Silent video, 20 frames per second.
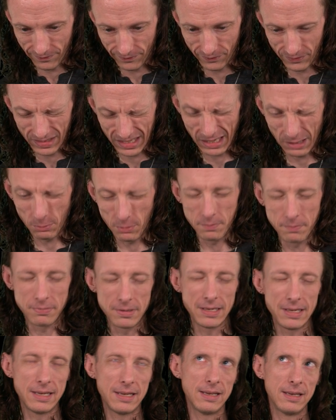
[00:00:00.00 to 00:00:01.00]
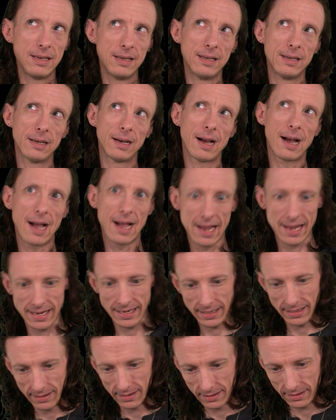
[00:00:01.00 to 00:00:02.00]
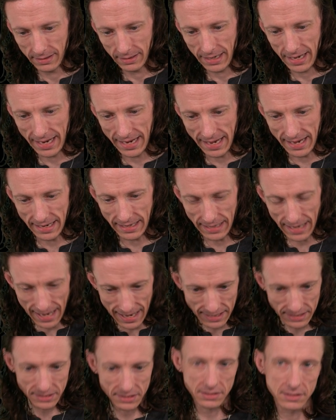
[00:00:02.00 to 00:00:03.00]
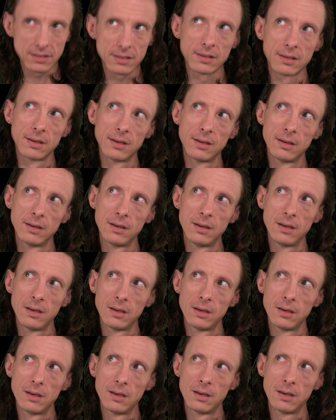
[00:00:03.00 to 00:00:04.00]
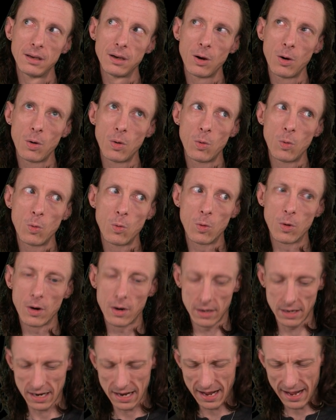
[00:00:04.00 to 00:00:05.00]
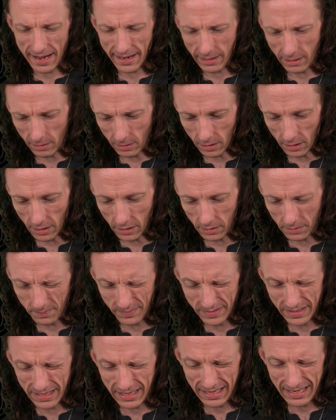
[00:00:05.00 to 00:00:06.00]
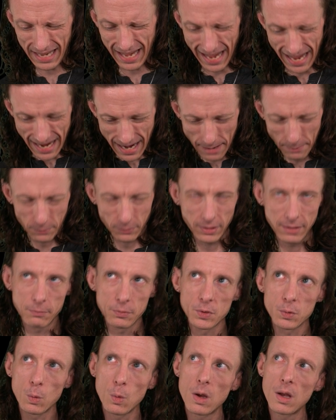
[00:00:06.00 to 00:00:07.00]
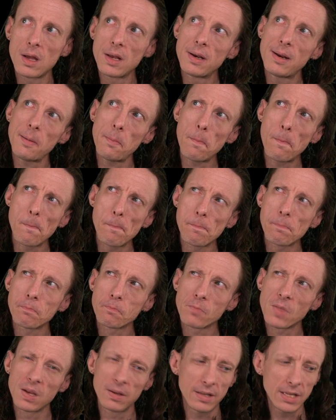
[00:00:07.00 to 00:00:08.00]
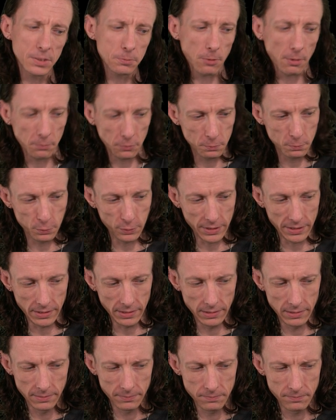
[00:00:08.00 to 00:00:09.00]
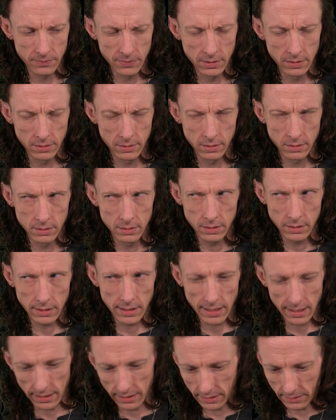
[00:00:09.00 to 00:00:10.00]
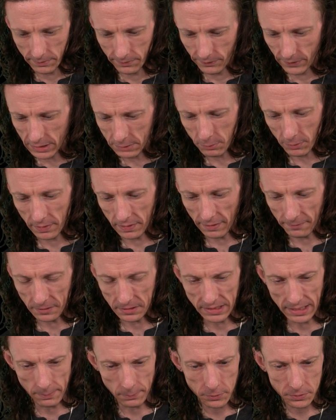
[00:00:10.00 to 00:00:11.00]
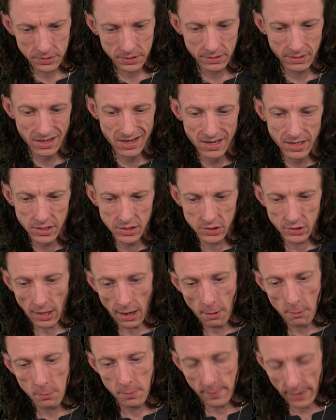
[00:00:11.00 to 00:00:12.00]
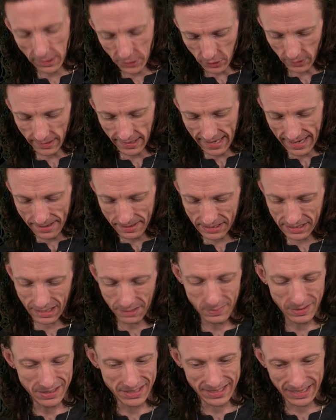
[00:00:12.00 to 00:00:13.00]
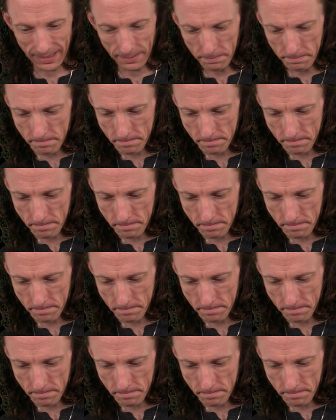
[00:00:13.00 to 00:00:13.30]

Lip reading: It would be IAAS or IRDA, I believe was one. That's probably, yeah, that's probably enough examples. So how we match on that, it's going to be the same.